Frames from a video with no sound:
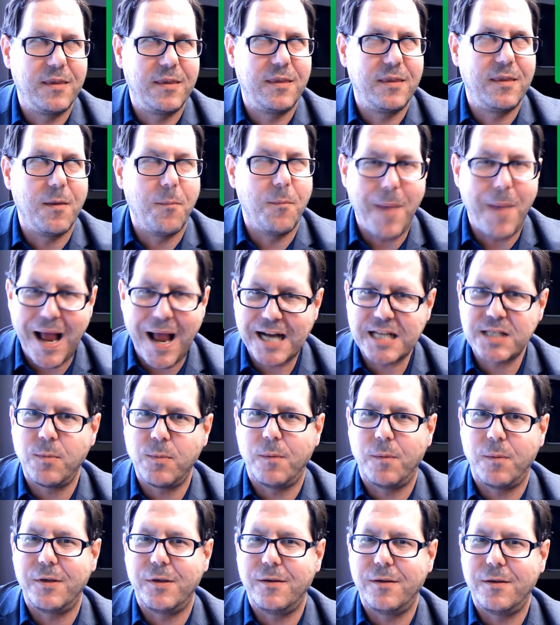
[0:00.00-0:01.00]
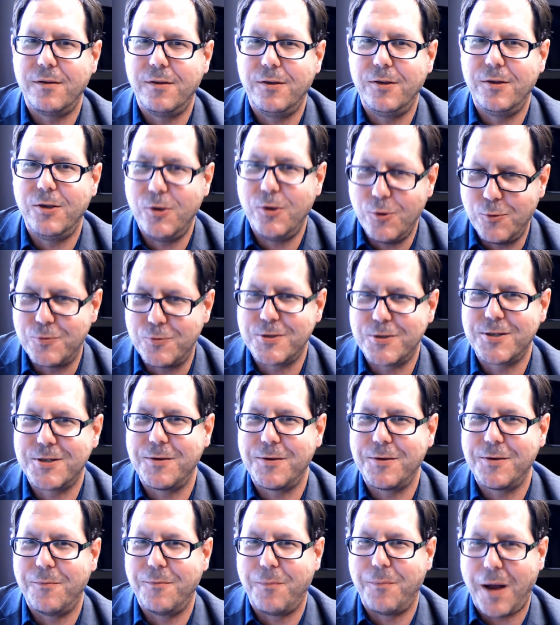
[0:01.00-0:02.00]
the maximum use
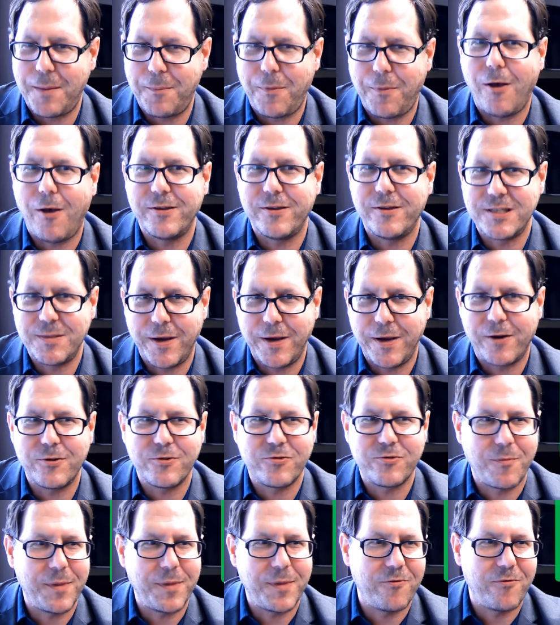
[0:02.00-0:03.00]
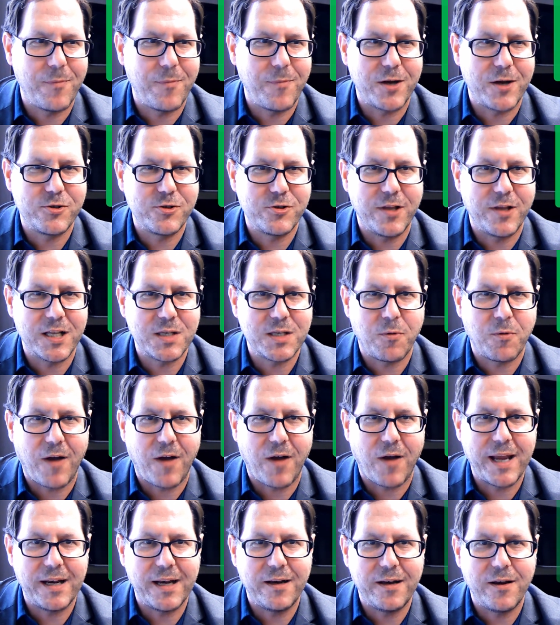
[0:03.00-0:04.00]
by policymakers from the information that's
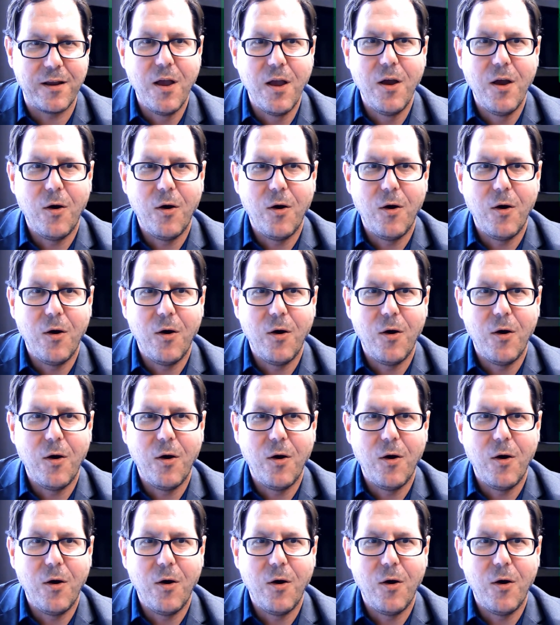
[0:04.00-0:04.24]
provided,